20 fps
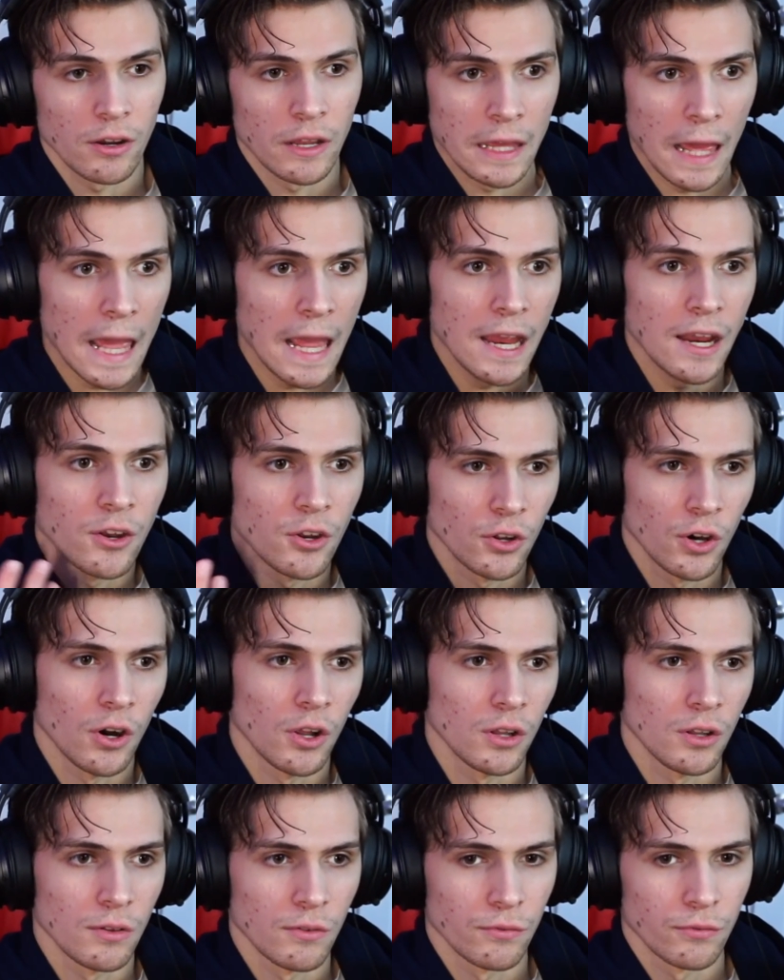gained
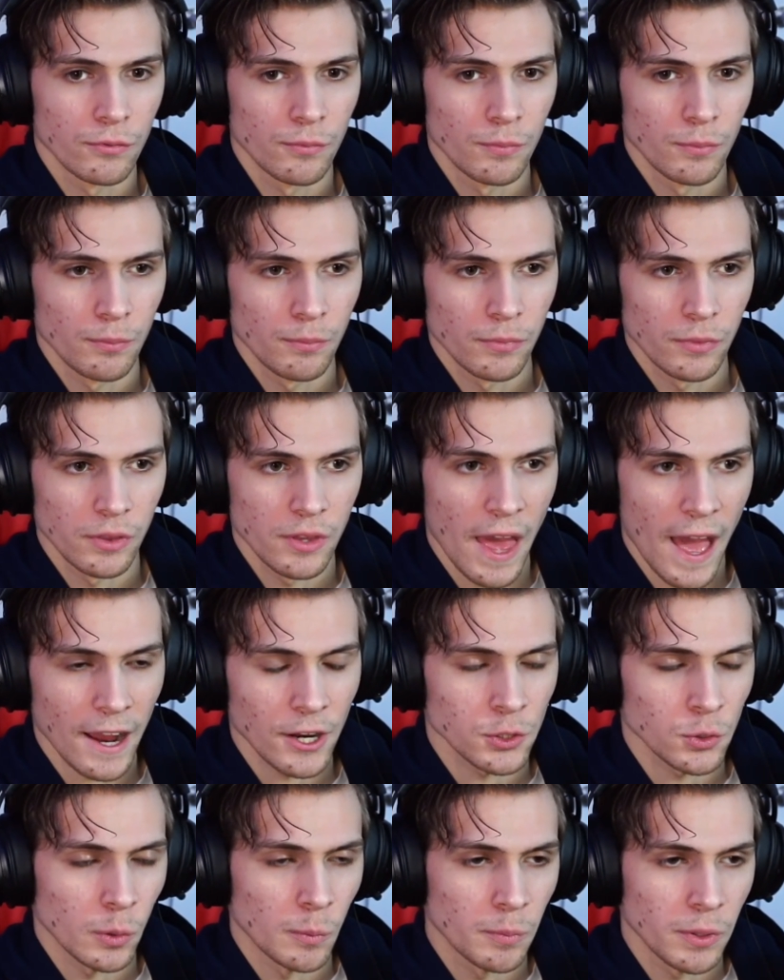all of the
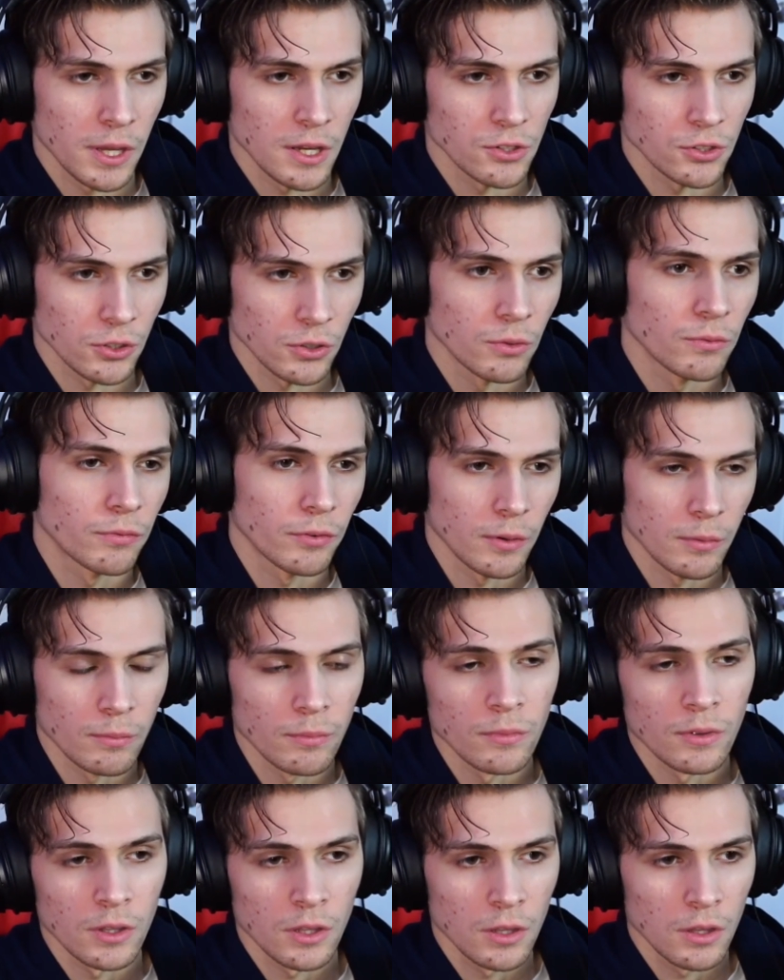actual Pietro
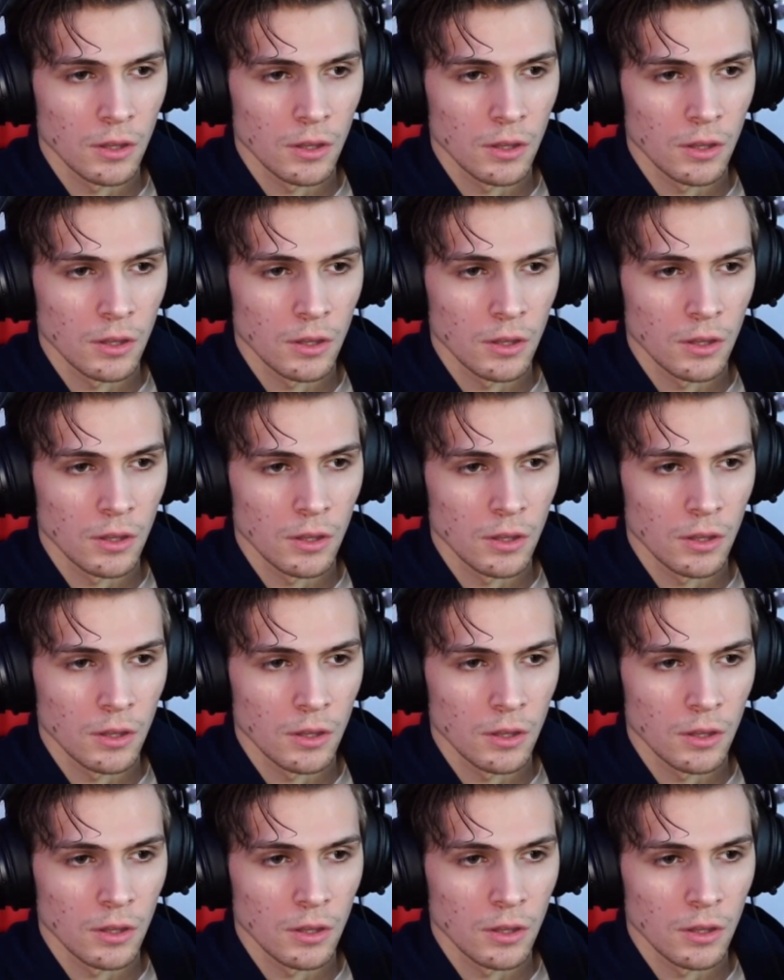from